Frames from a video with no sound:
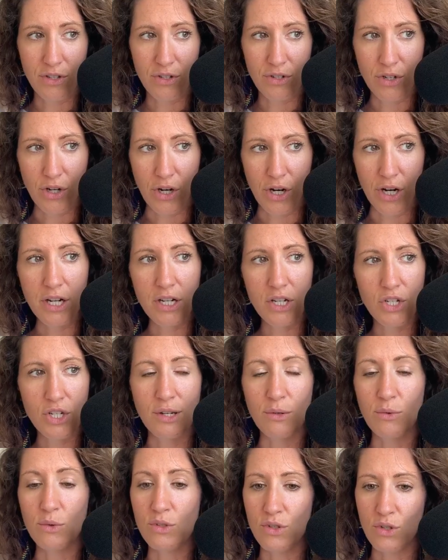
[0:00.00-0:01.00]
chart,
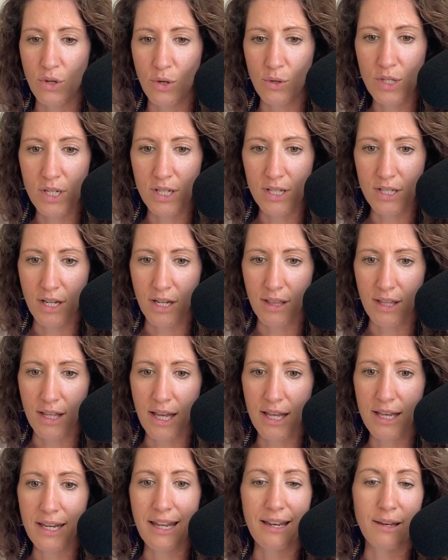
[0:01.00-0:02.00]
she was noticing
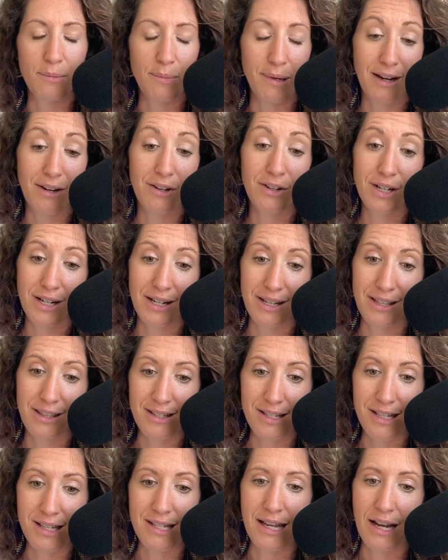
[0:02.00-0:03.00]
that, and apparently
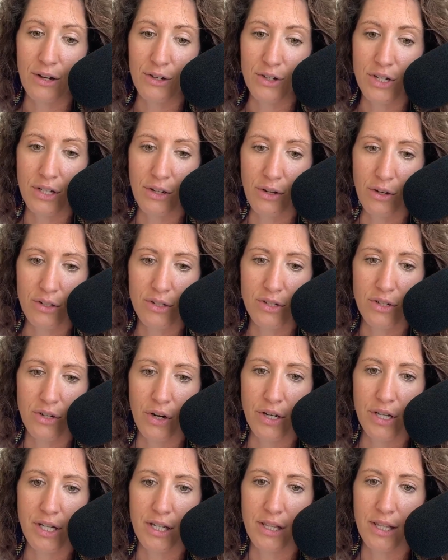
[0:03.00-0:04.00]
this is how she got
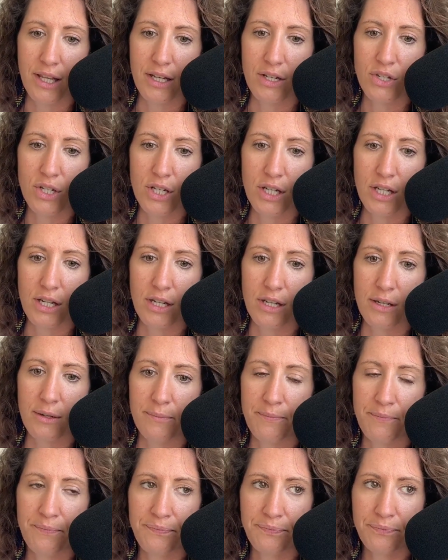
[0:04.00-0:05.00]
started, that
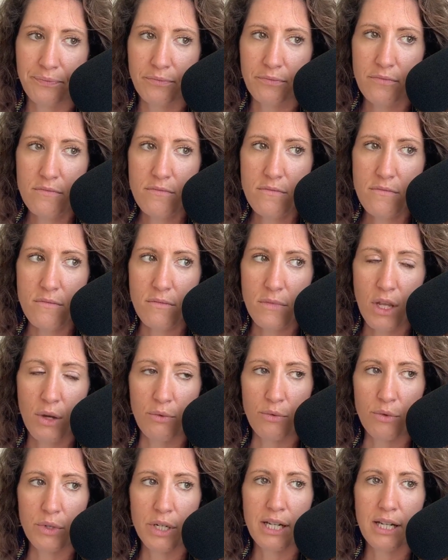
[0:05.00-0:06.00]
she
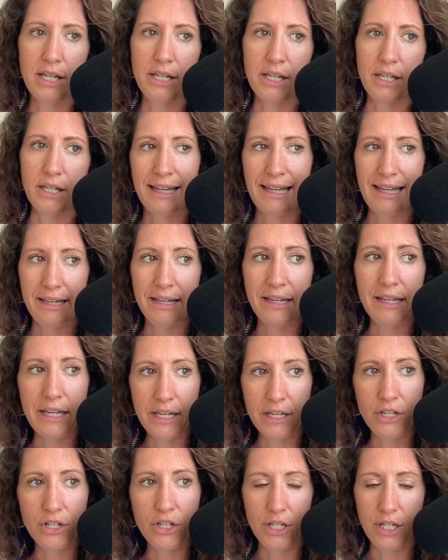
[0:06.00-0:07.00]
really
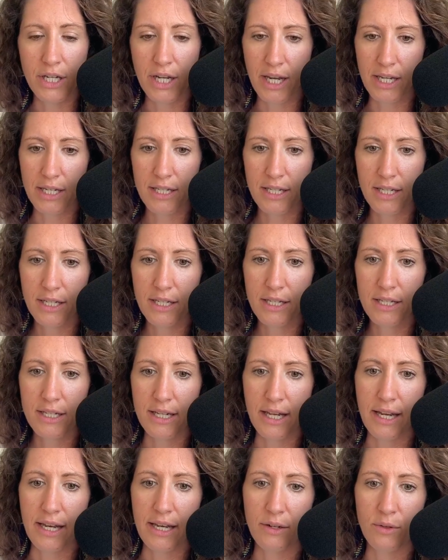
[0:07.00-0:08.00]
initiated
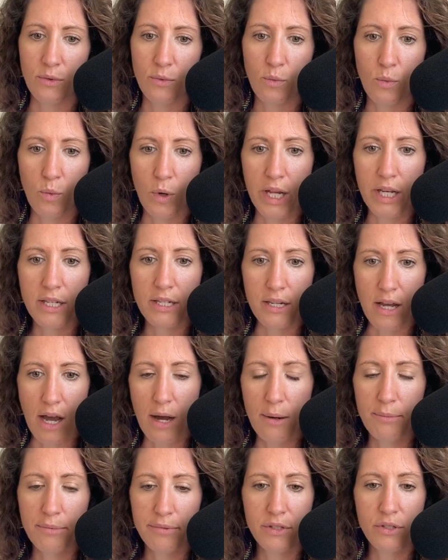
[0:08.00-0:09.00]
and went
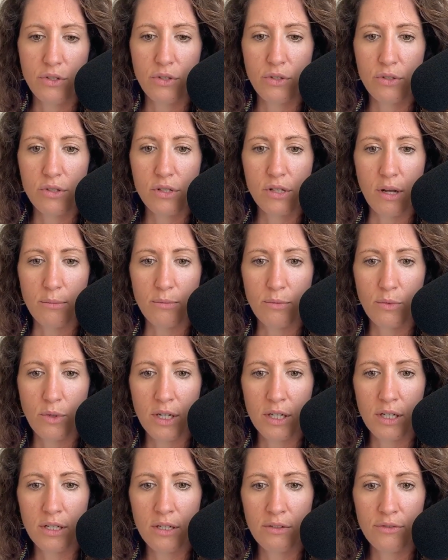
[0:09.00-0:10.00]
up to
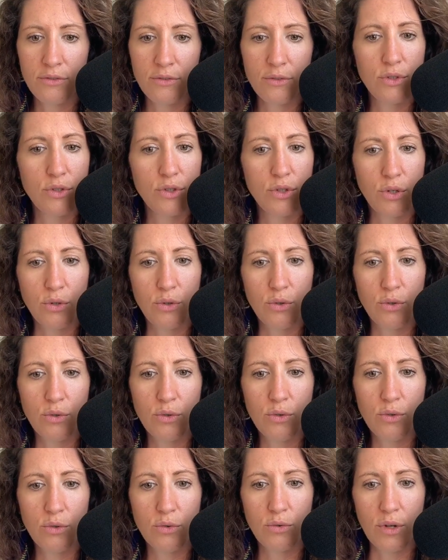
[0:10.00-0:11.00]
someone
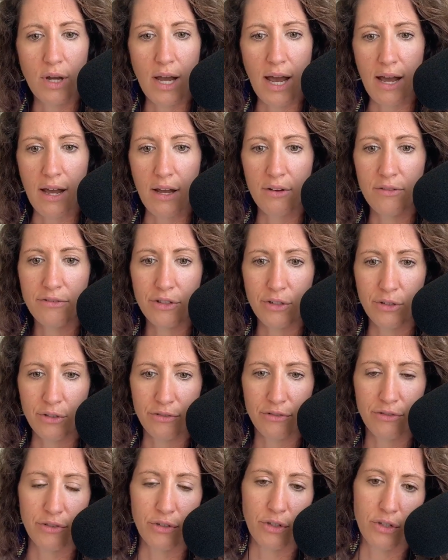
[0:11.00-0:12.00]
to have her
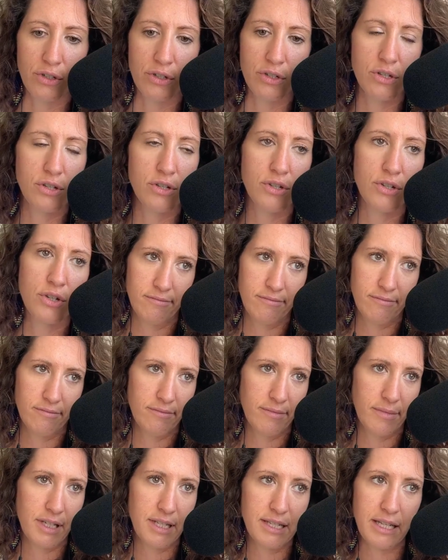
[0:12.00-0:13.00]
first
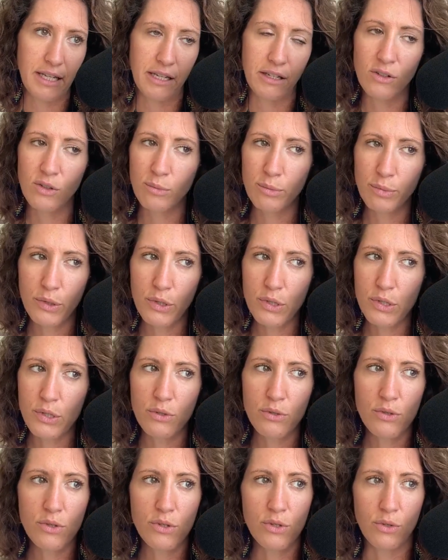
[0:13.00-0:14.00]
single
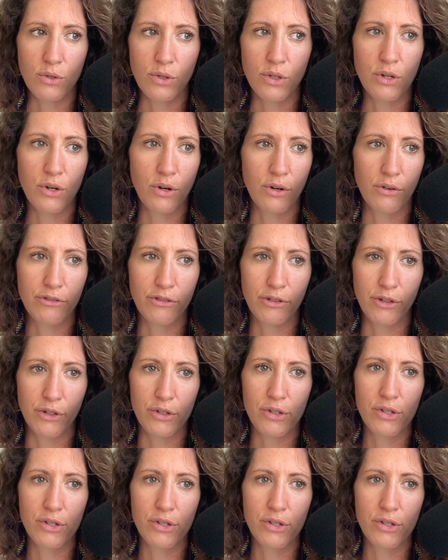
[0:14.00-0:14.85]
produced or her first